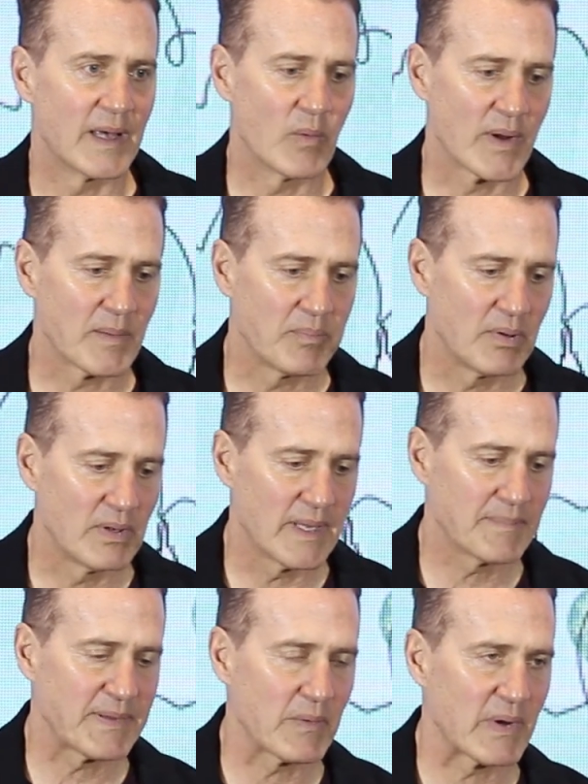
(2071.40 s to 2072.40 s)
they want to pull
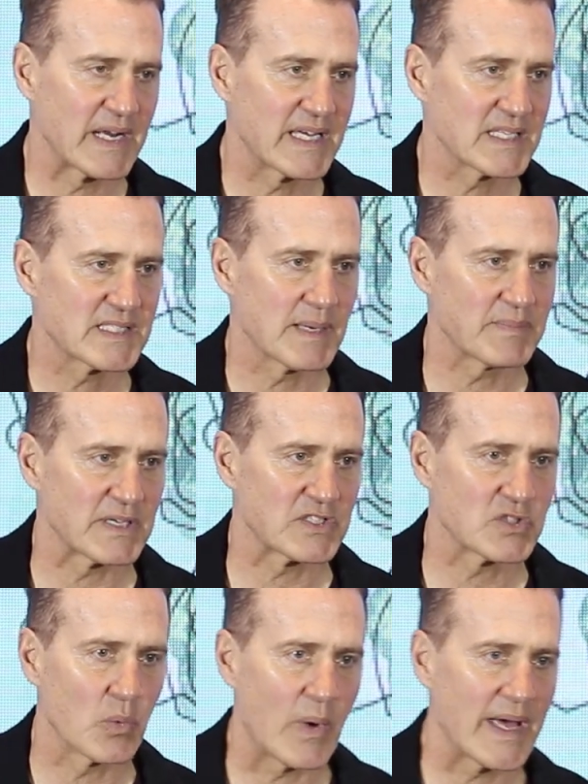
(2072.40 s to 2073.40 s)
up they want to get something
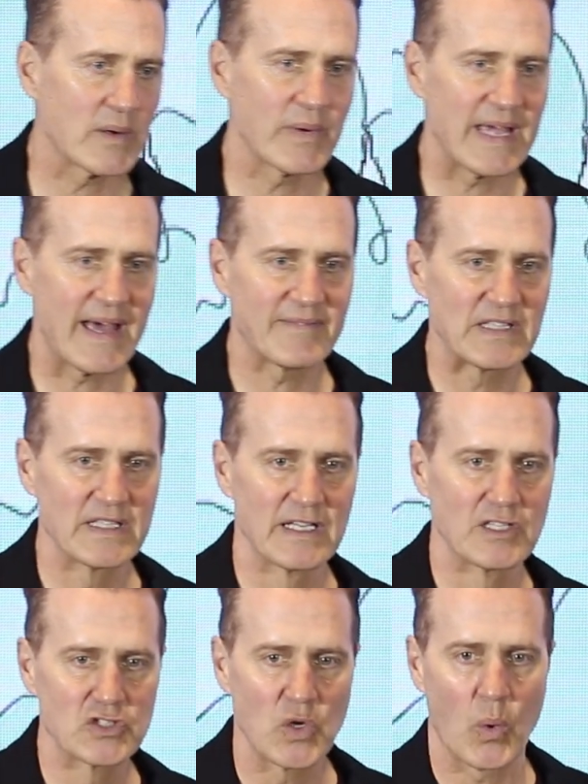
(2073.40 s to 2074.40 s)
so why do we have a
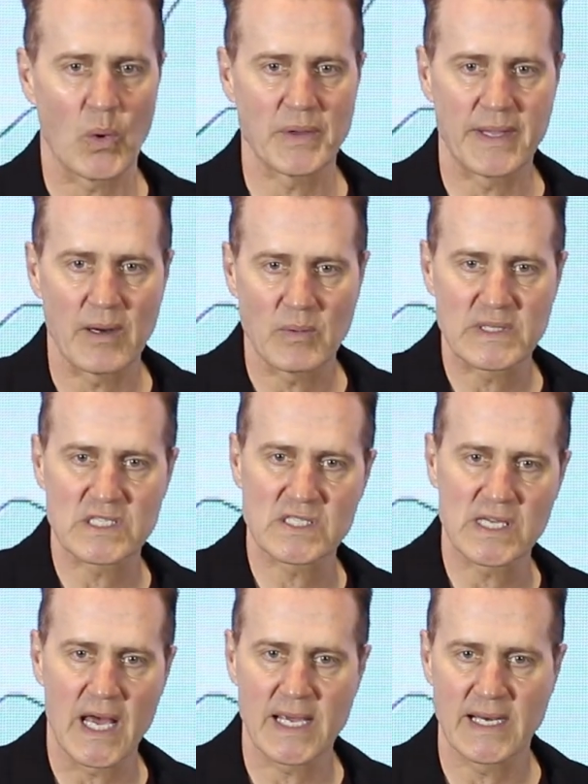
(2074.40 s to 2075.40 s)
little door there with a
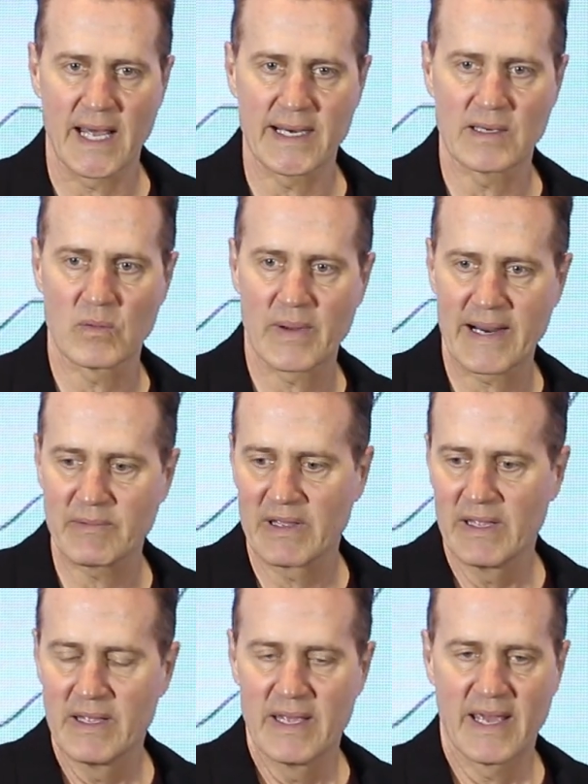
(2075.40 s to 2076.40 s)
sign on it or why do we
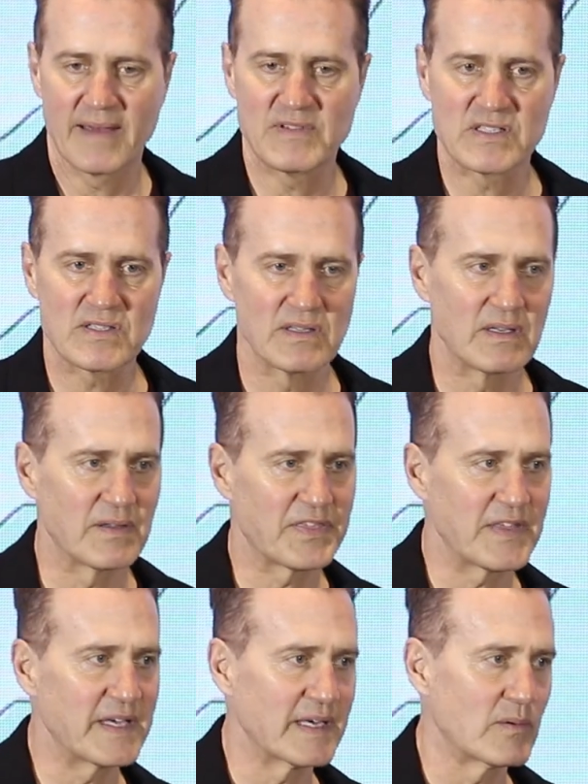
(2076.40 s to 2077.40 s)
have this little
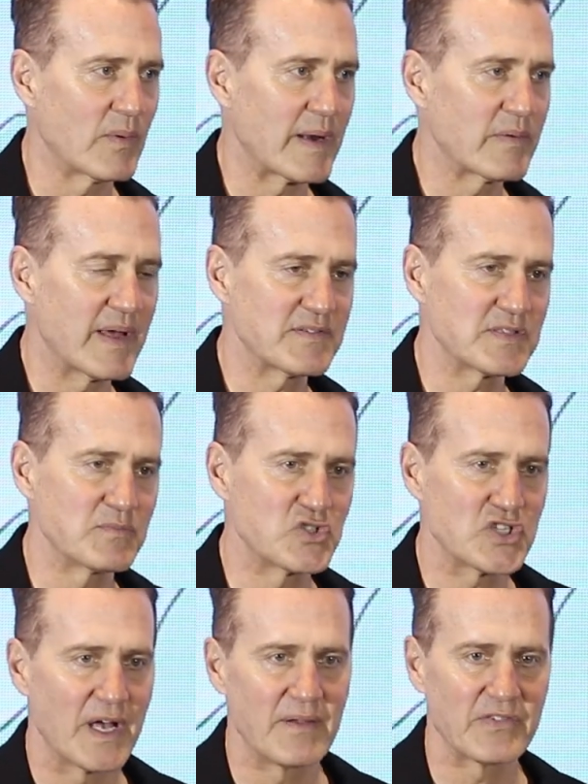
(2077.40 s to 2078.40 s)
thing and why do we have some
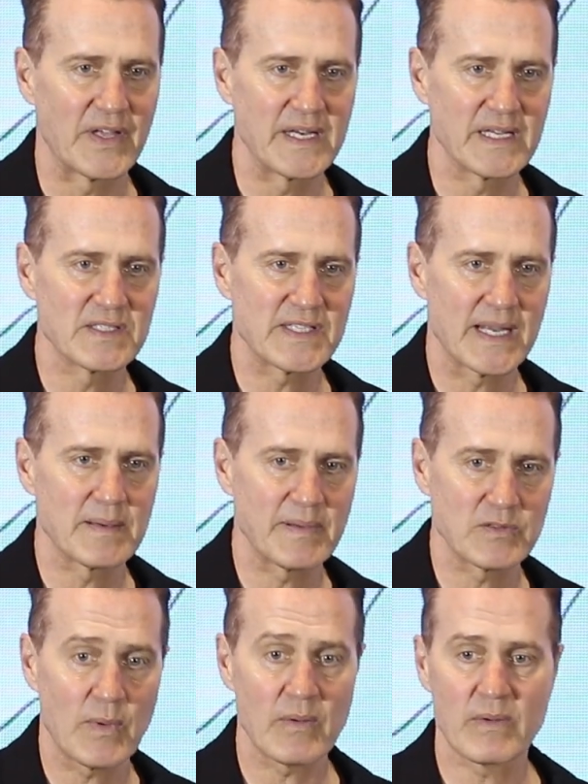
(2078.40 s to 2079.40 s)
shelves on the inside of the
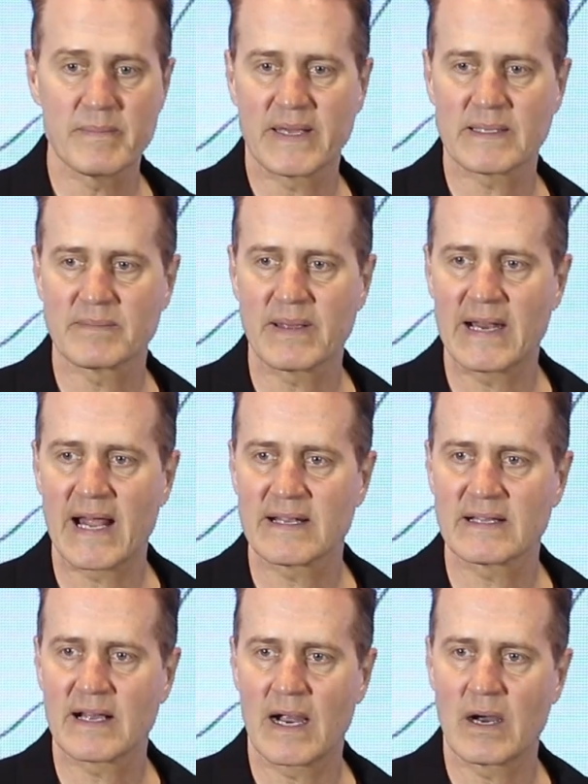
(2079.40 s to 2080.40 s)
place why do we make them get out of
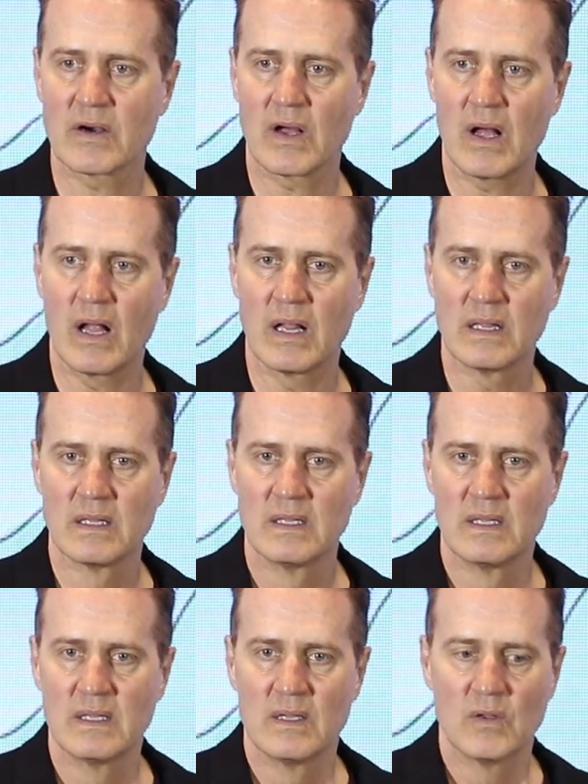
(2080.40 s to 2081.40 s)
the car at all
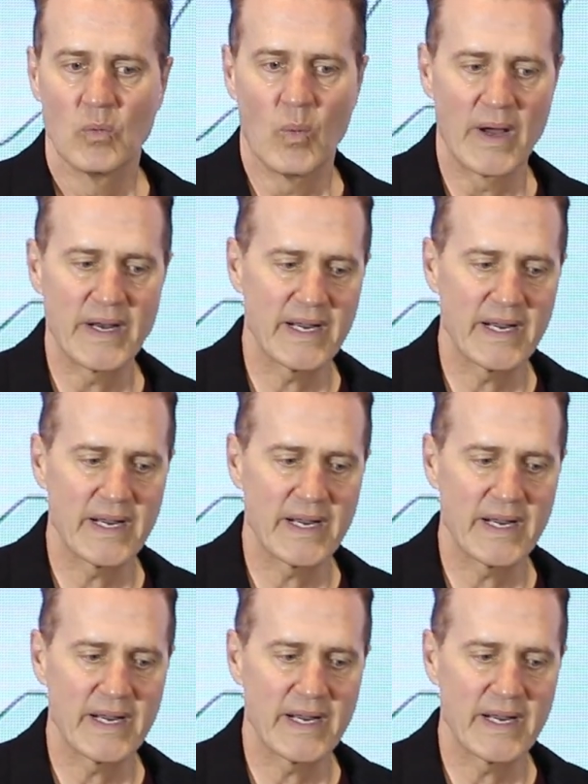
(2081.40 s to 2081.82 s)
why